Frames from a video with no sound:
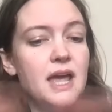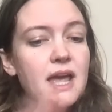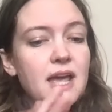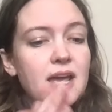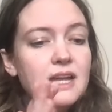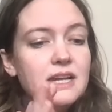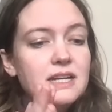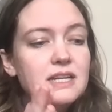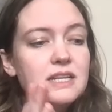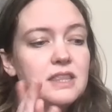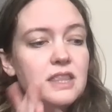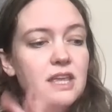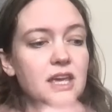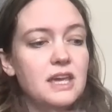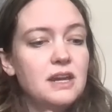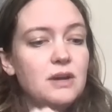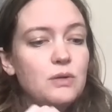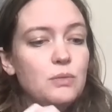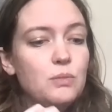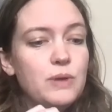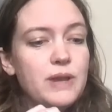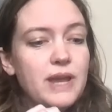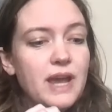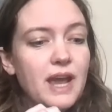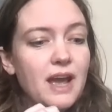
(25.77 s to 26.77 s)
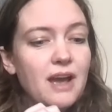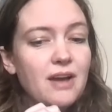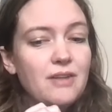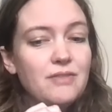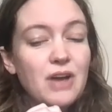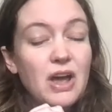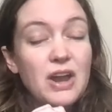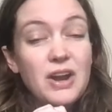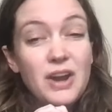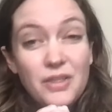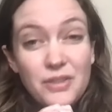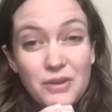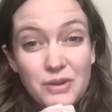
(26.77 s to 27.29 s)
And then we
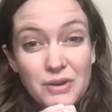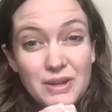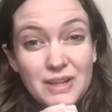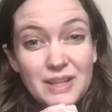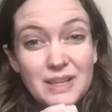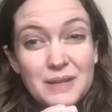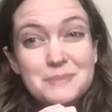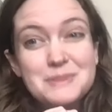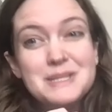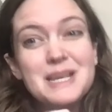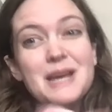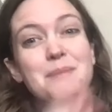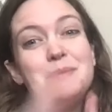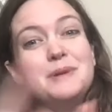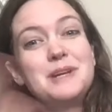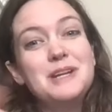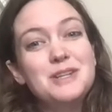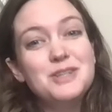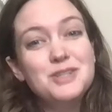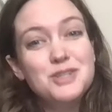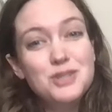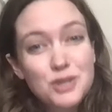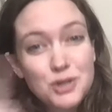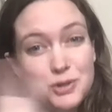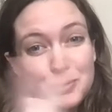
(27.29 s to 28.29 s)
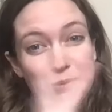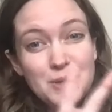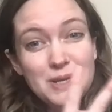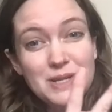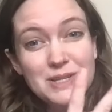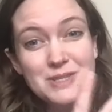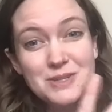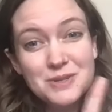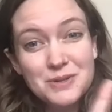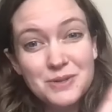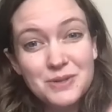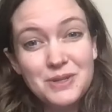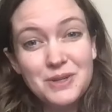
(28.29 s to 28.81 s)
have another eclipse happening two
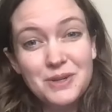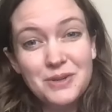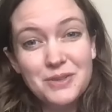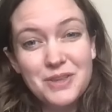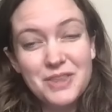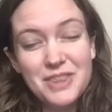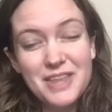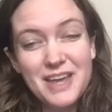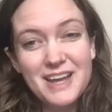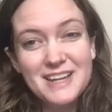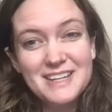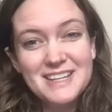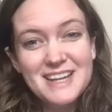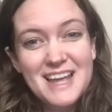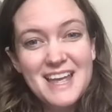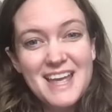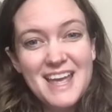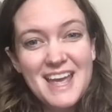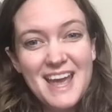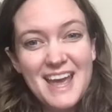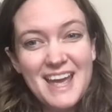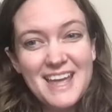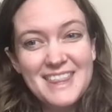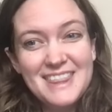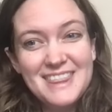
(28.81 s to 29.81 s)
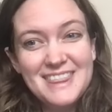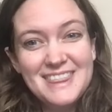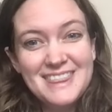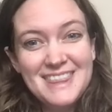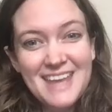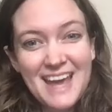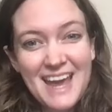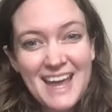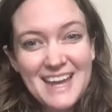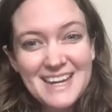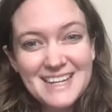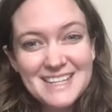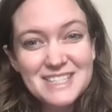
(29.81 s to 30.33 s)
weeks earlier than that. And
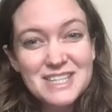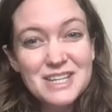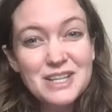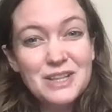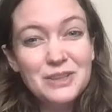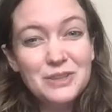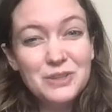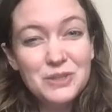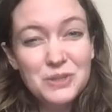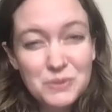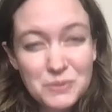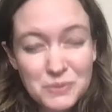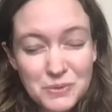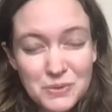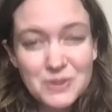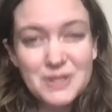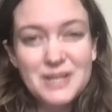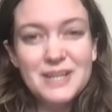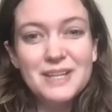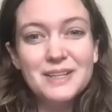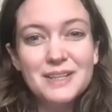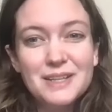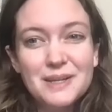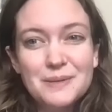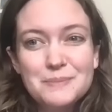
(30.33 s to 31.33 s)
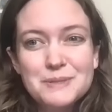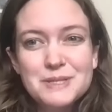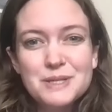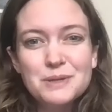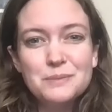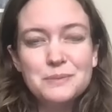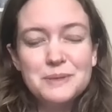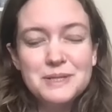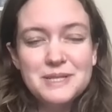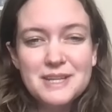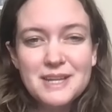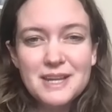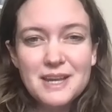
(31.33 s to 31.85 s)
that is a lunar eclipse that
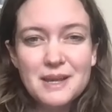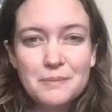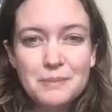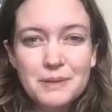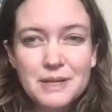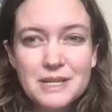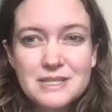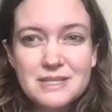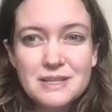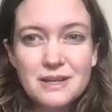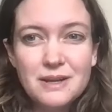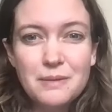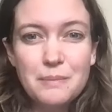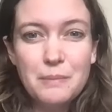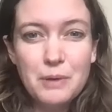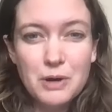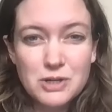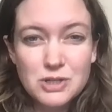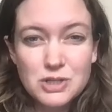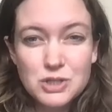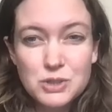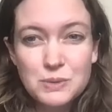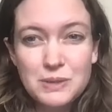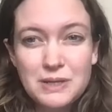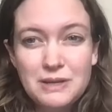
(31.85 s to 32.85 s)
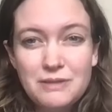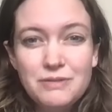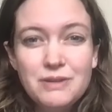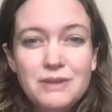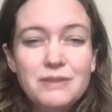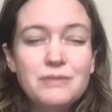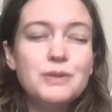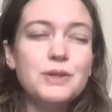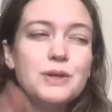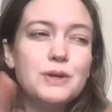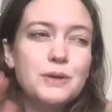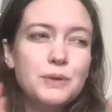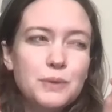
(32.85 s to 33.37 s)
will be taking place on March
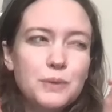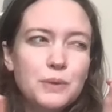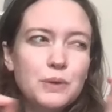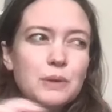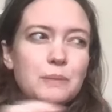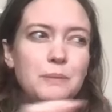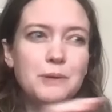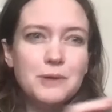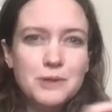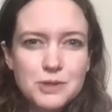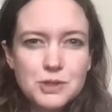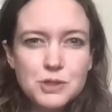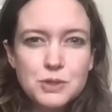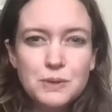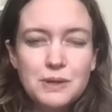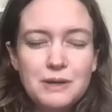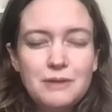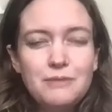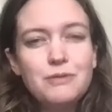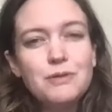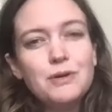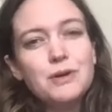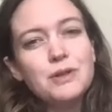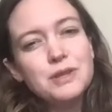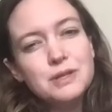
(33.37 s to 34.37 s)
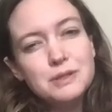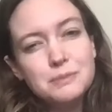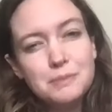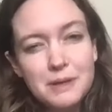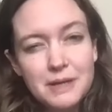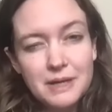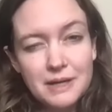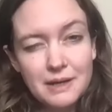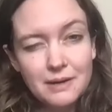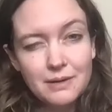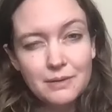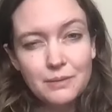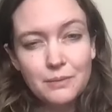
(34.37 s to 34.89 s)
25th or March 24th,
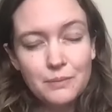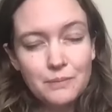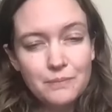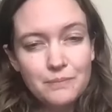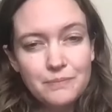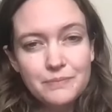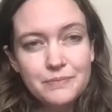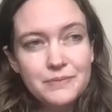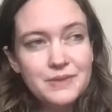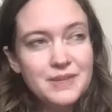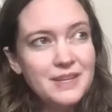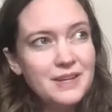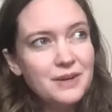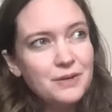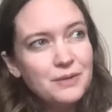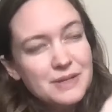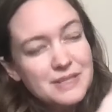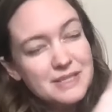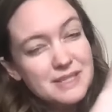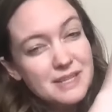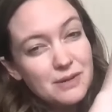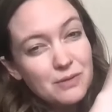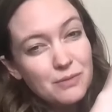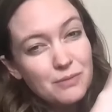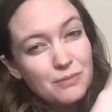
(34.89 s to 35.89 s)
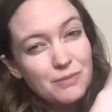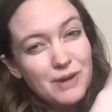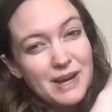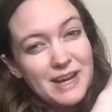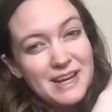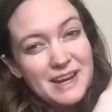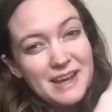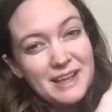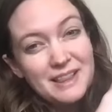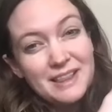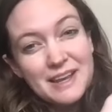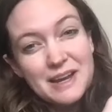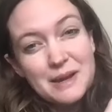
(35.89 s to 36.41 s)
depending on, you know, it's like
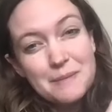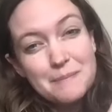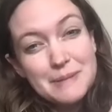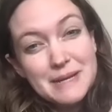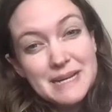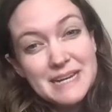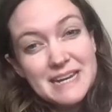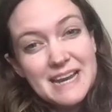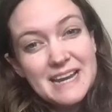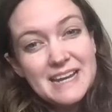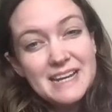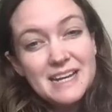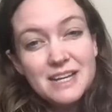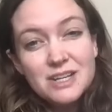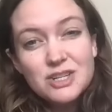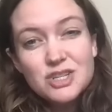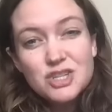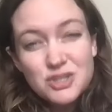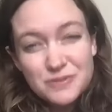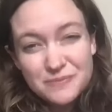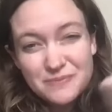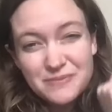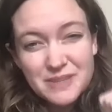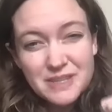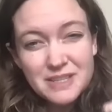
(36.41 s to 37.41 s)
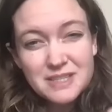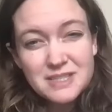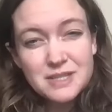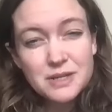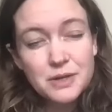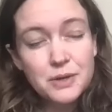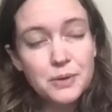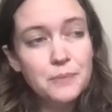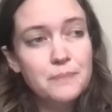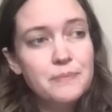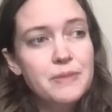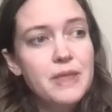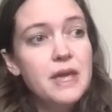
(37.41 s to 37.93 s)
right at like midnight ish.
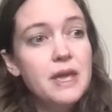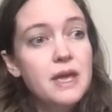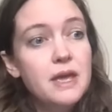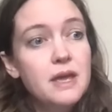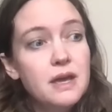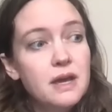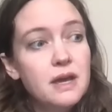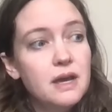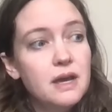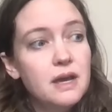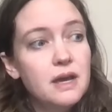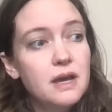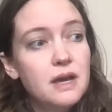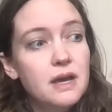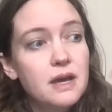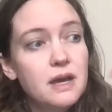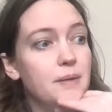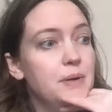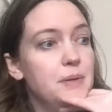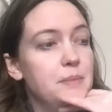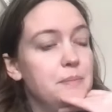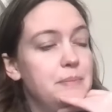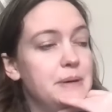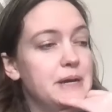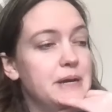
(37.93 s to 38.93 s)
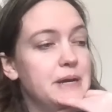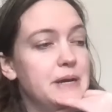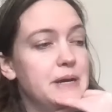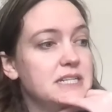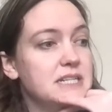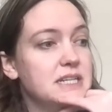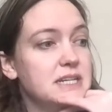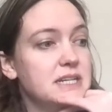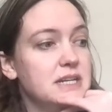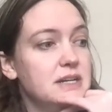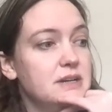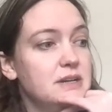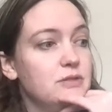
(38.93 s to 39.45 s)
So, um,
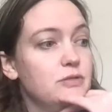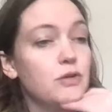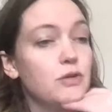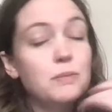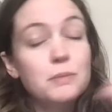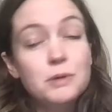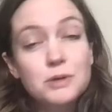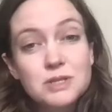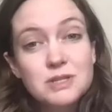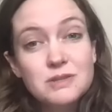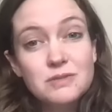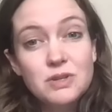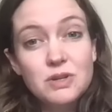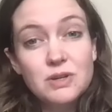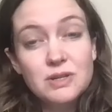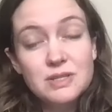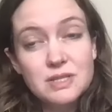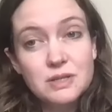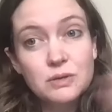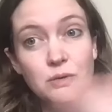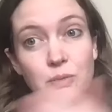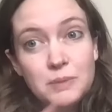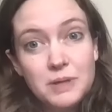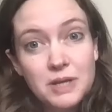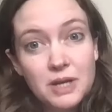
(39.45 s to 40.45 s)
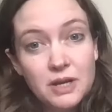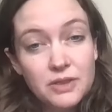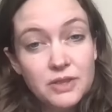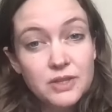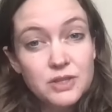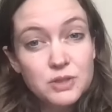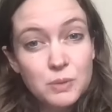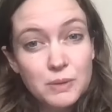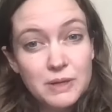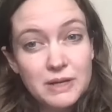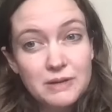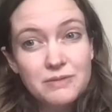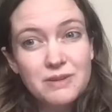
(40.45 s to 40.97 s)
but for most of the US, it will be on
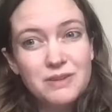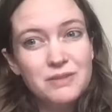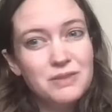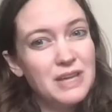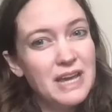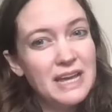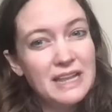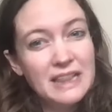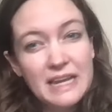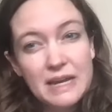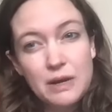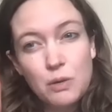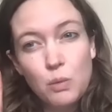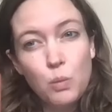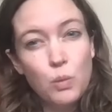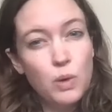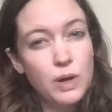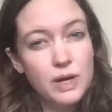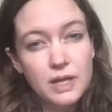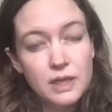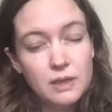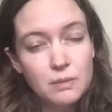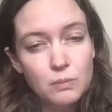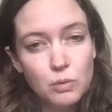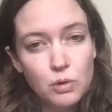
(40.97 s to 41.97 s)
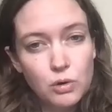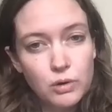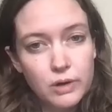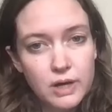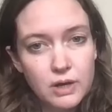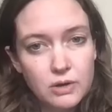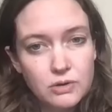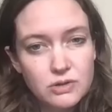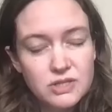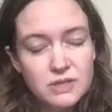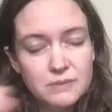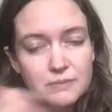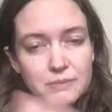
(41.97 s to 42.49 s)
the 25th at like one in the
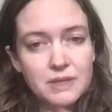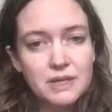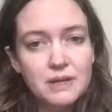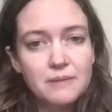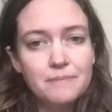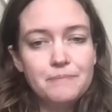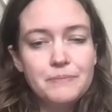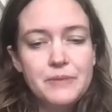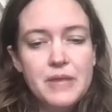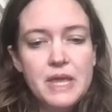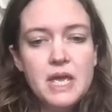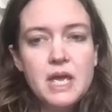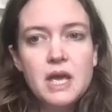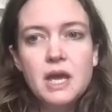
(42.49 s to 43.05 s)
morning or something.